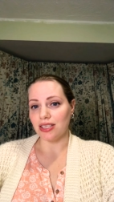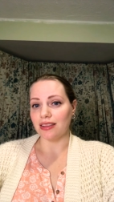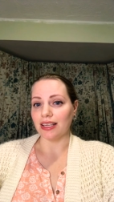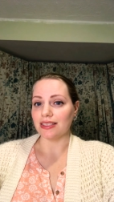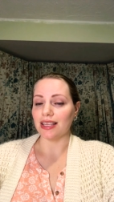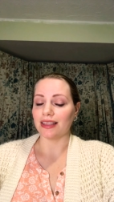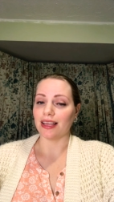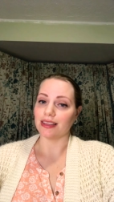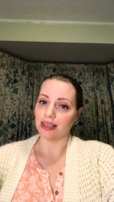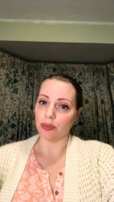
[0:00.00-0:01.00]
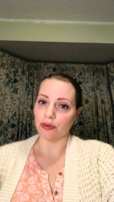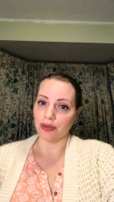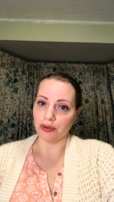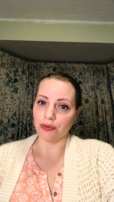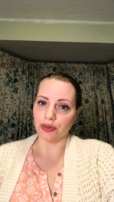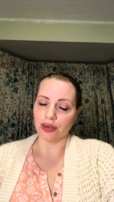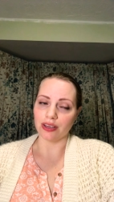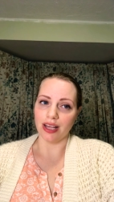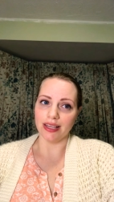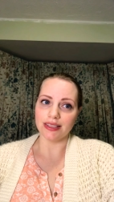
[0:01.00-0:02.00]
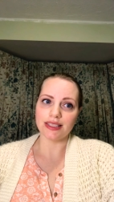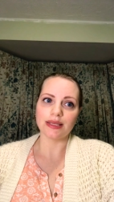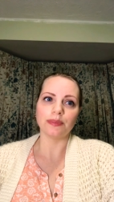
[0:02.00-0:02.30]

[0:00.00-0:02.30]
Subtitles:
and things like that they provide for their clients.